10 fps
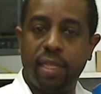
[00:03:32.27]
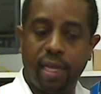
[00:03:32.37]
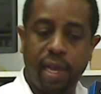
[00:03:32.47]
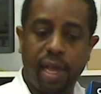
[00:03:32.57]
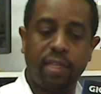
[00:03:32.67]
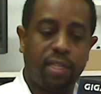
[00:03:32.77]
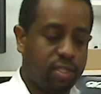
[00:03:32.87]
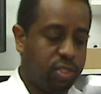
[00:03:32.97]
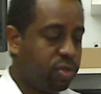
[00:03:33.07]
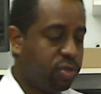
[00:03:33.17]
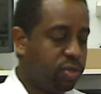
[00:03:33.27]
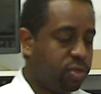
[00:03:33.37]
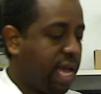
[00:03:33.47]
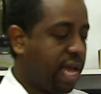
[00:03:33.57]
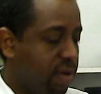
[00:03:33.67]
the client is
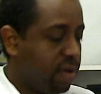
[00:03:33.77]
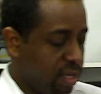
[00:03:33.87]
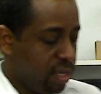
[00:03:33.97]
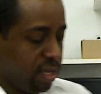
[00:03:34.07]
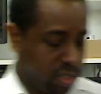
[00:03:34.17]
using now.